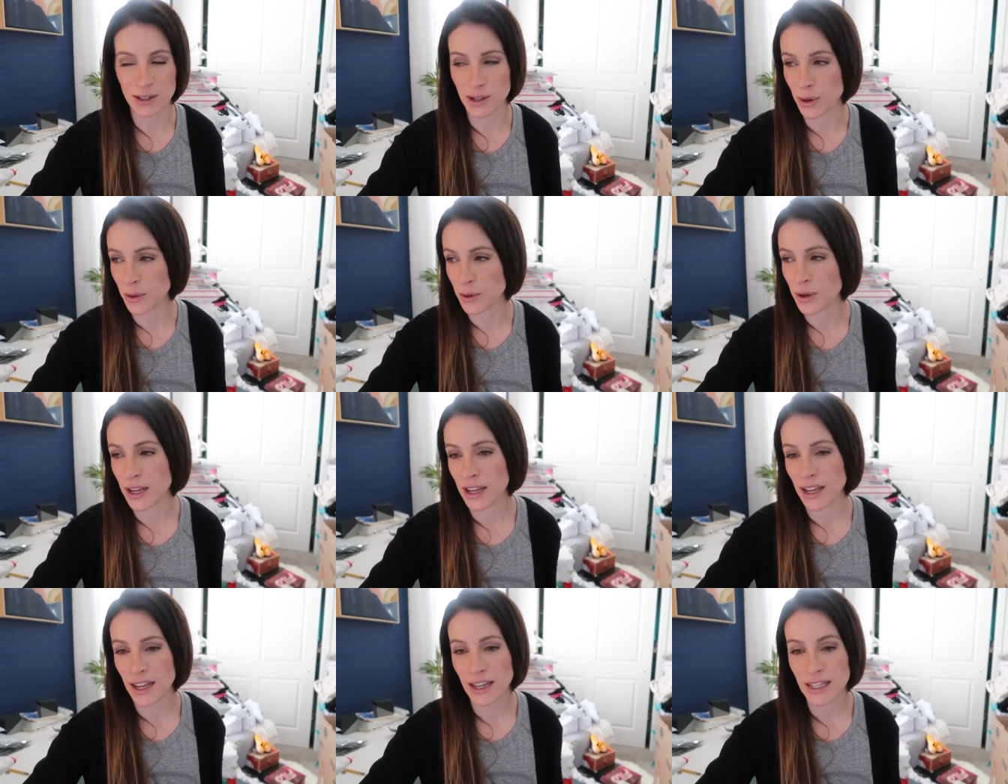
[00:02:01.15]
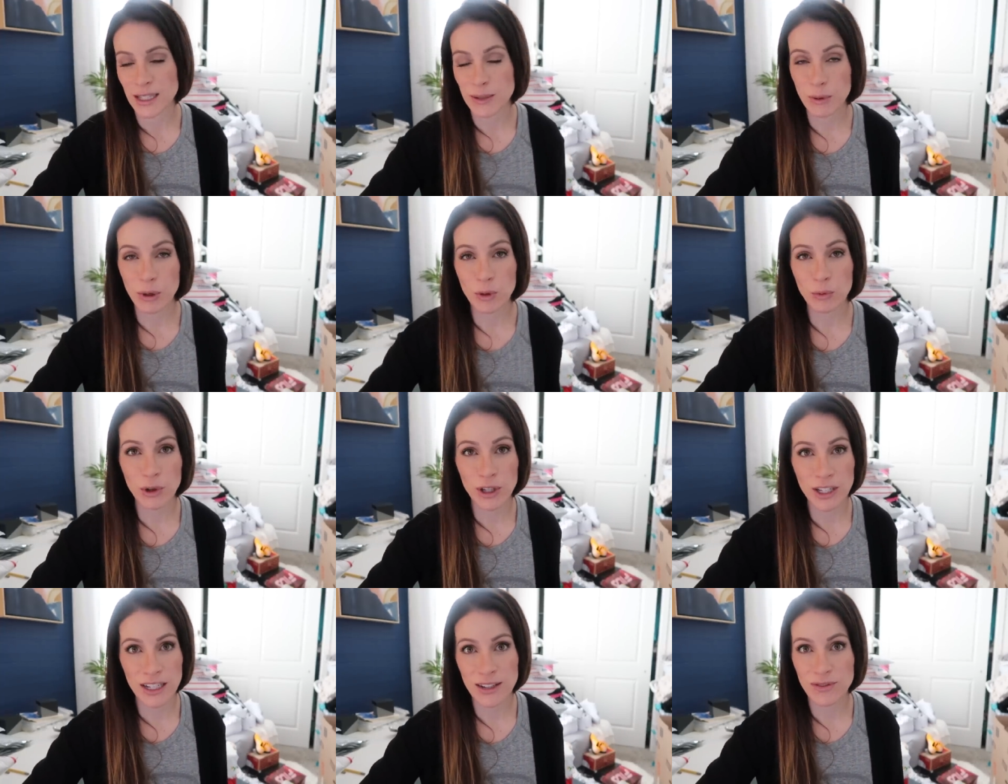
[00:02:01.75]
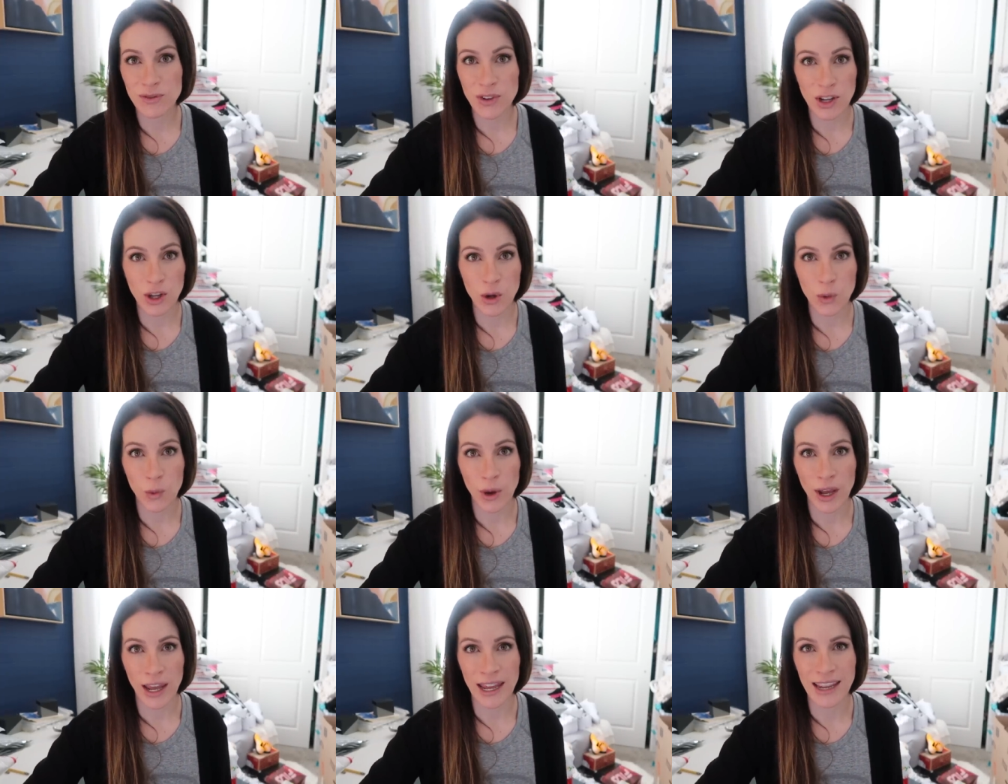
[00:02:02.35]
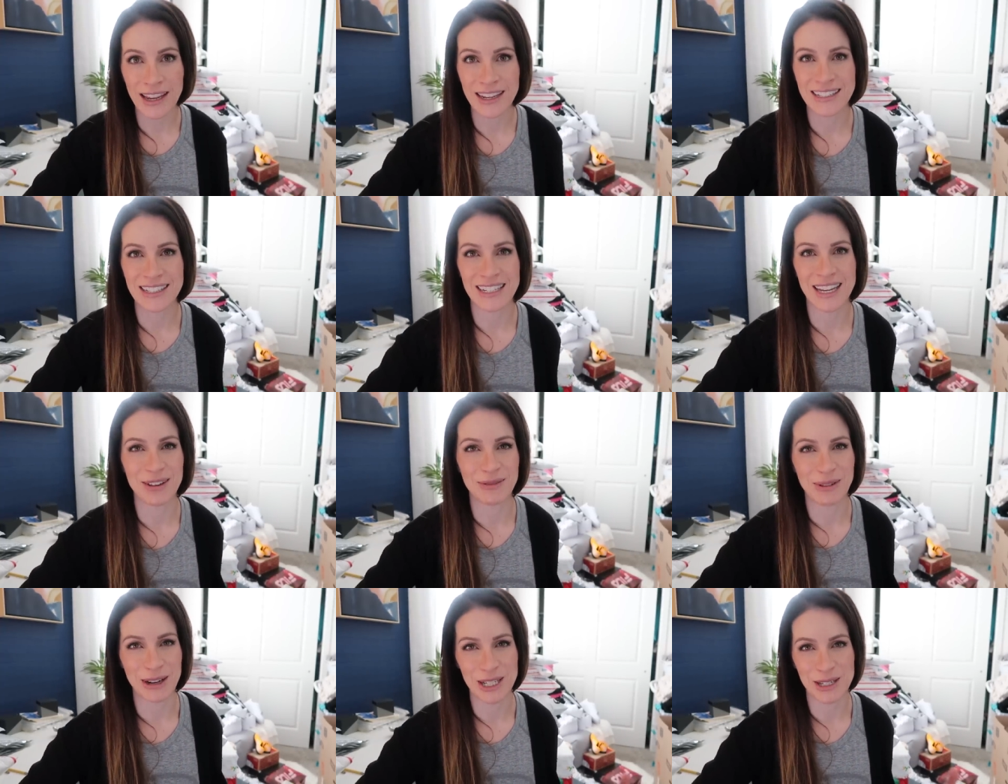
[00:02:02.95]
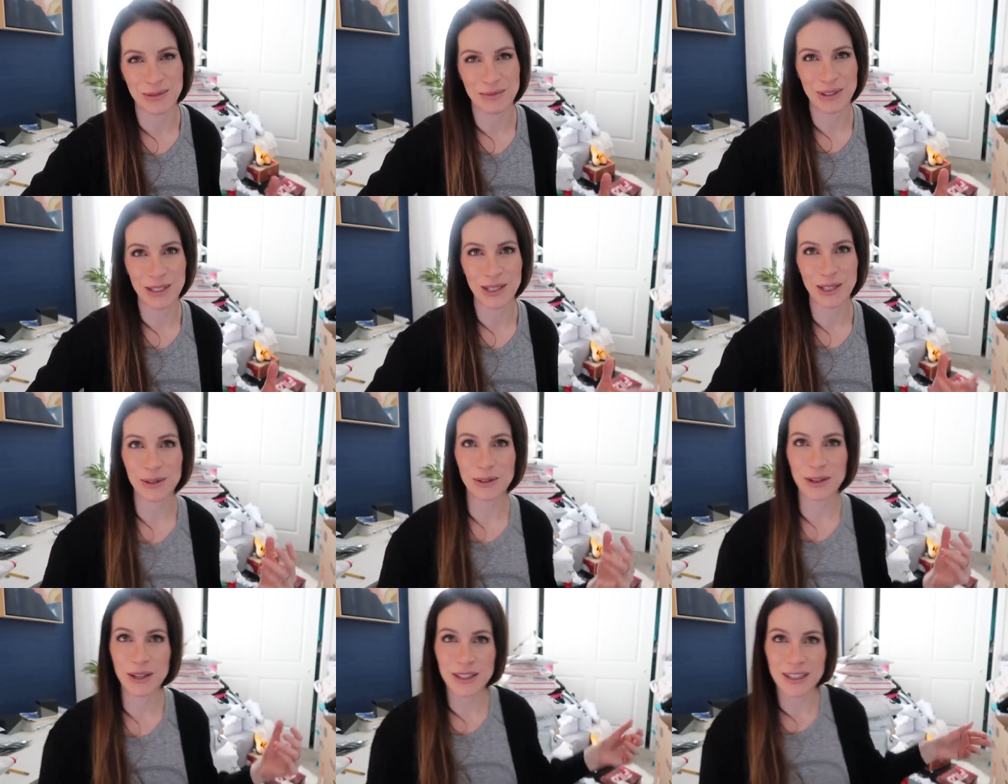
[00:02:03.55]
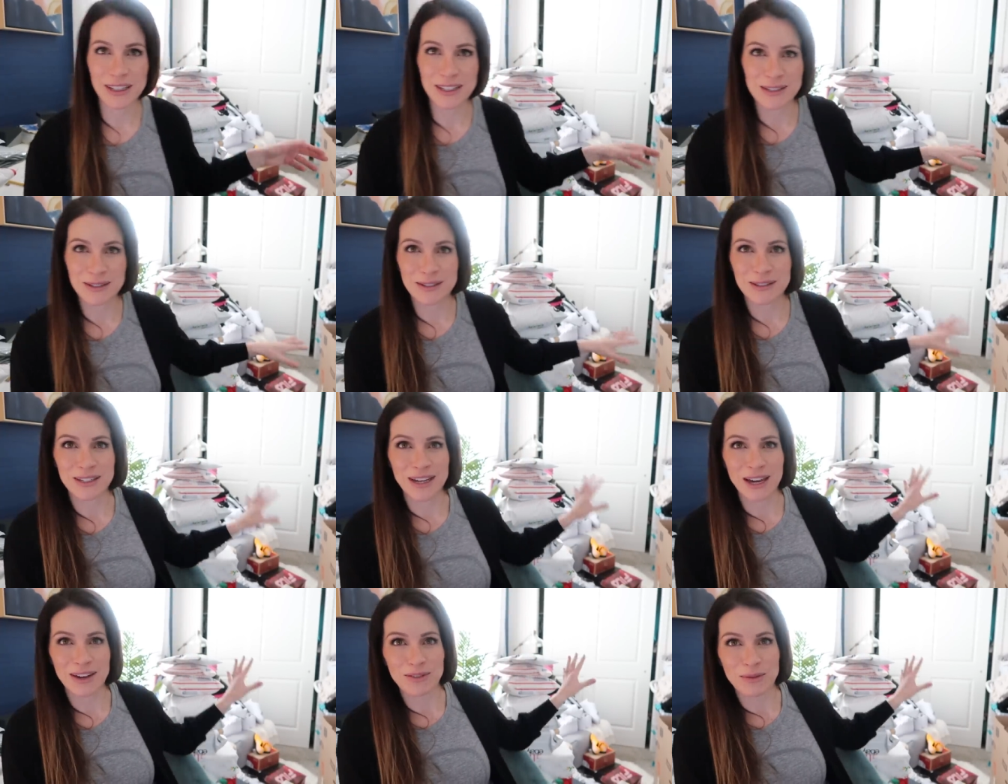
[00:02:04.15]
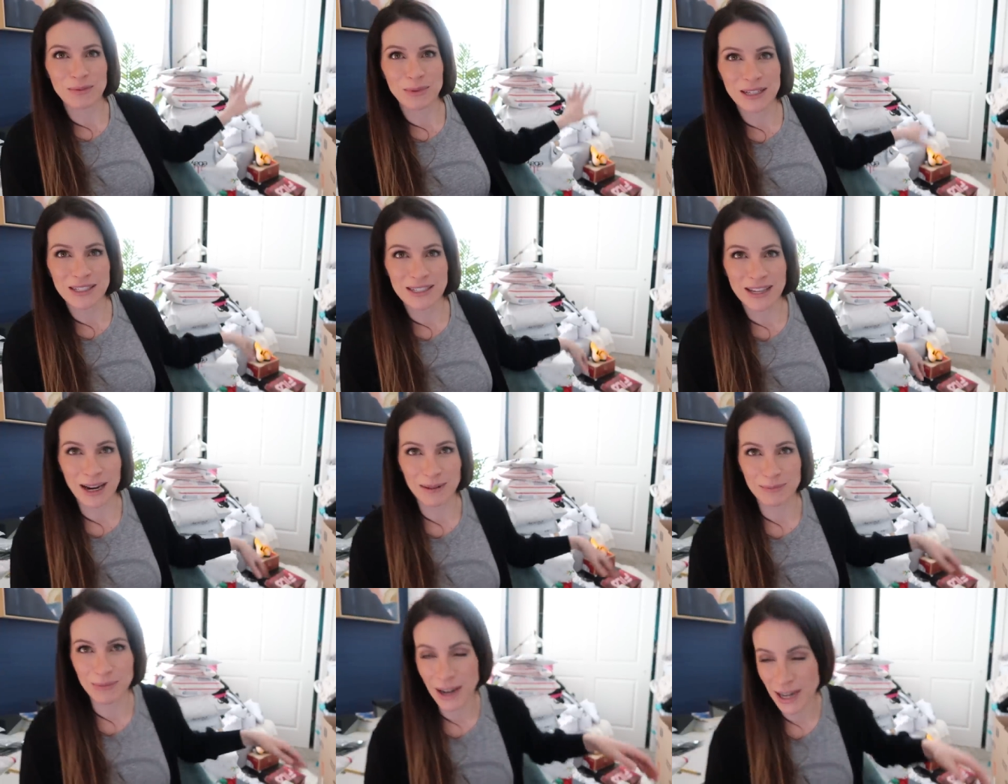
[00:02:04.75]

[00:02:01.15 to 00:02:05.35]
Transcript: So it's been a really convenient way to get my shipping done quickly. As you can see, I have a big stack